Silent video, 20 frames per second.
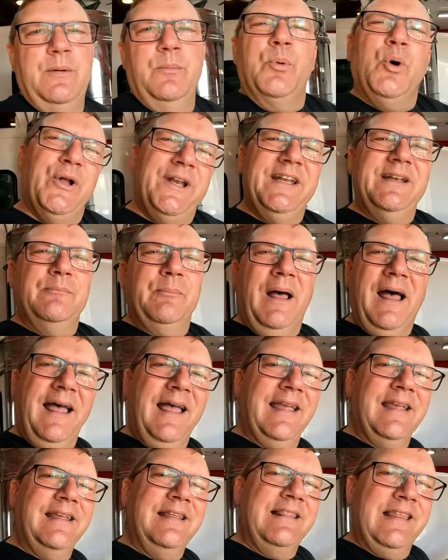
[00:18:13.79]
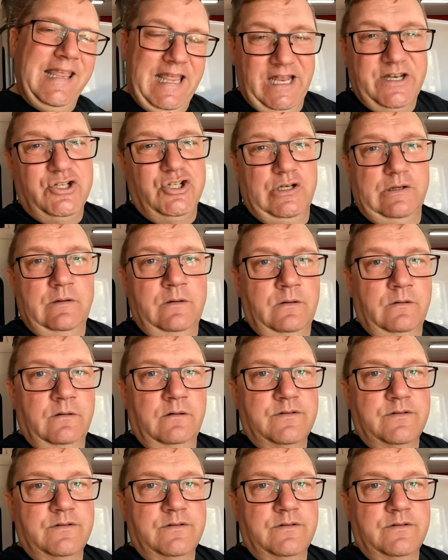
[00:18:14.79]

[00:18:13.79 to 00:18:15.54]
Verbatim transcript: you put it by the engine.